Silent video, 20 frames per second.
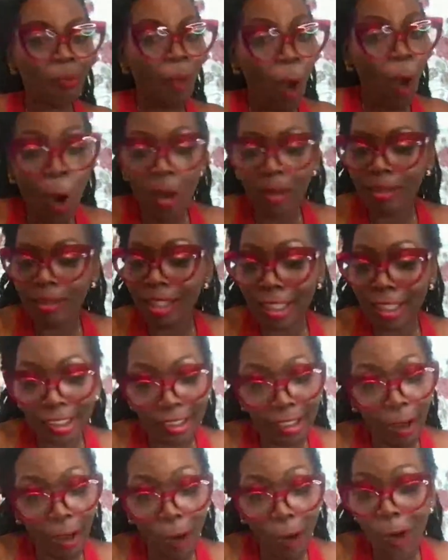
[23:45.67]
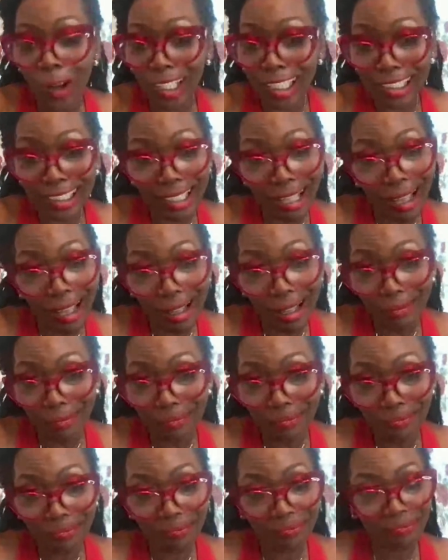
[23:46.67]
Oh, listen, all the
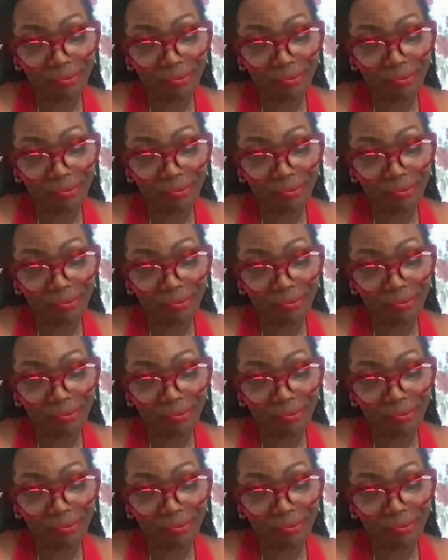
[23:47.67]
time.